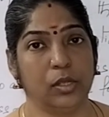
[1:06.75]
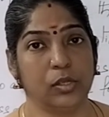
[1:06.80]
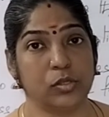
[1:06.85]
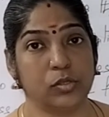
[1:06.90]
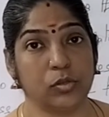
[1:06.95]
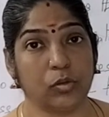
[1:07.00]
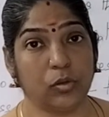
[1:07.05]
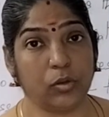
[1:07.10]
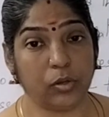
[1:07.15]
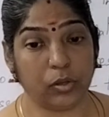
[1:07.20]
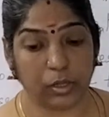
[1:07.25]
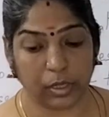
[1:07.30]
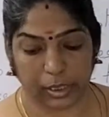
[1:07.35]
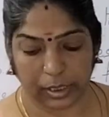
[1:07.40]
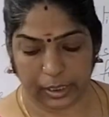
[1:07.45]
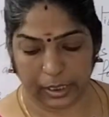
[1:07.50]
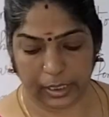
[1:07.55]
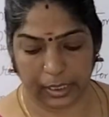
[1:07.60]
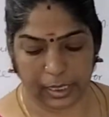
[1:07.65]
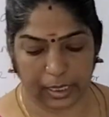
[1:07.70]
So
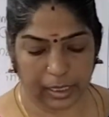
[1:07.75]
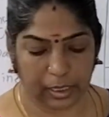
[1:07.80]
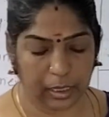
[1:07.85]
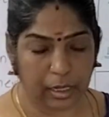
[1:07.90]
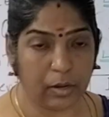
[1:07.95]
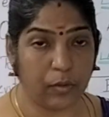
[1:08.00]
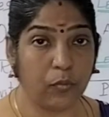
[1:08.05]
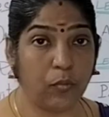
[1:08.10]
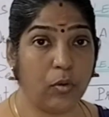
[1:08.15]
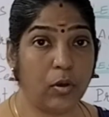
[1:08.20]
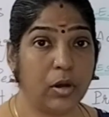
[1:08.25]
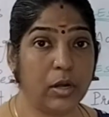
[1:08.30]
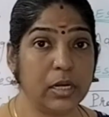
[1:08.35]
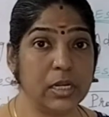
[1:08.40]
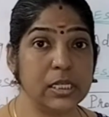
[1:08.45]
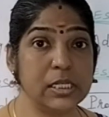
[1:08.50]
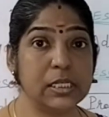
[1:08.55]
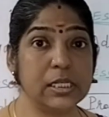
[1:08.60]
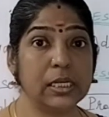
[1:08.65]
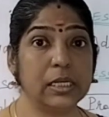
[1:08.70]
here,
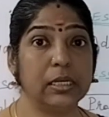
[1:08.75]
what is